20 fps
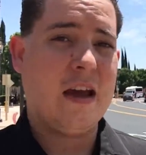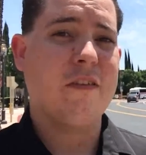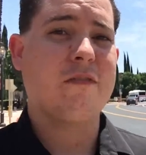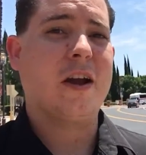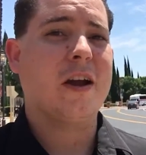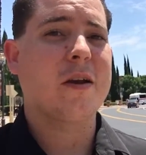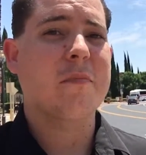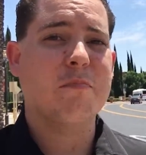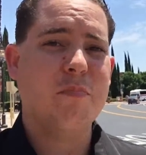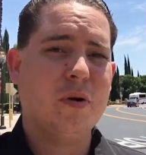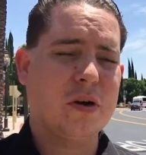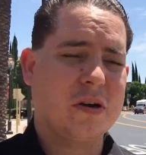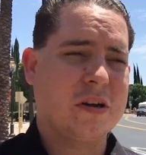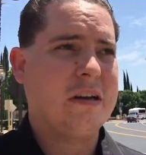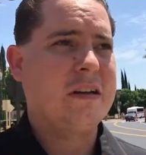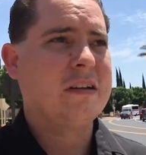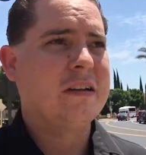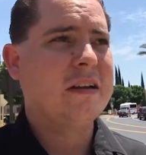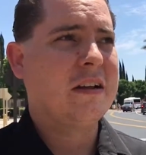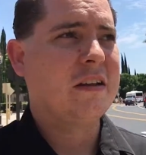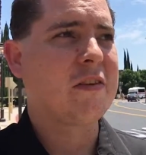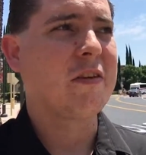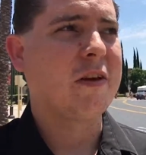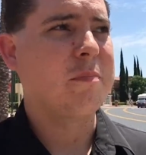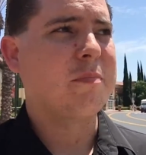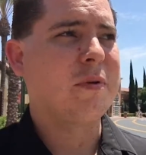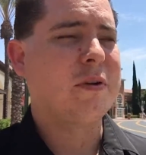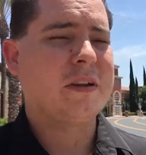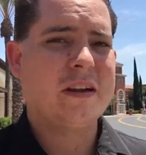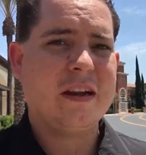I've got a book. So I
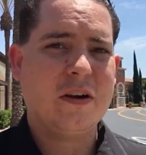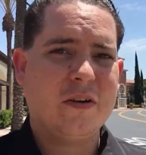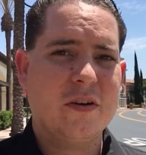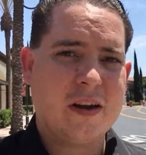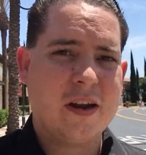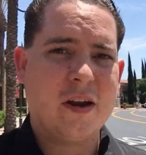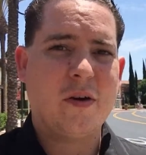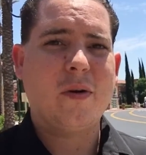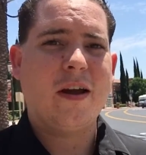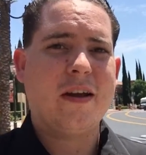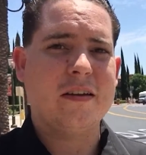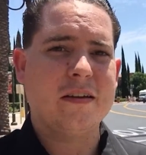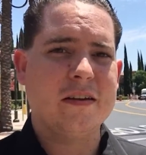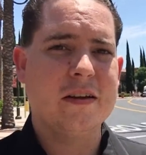pulled it out and I read.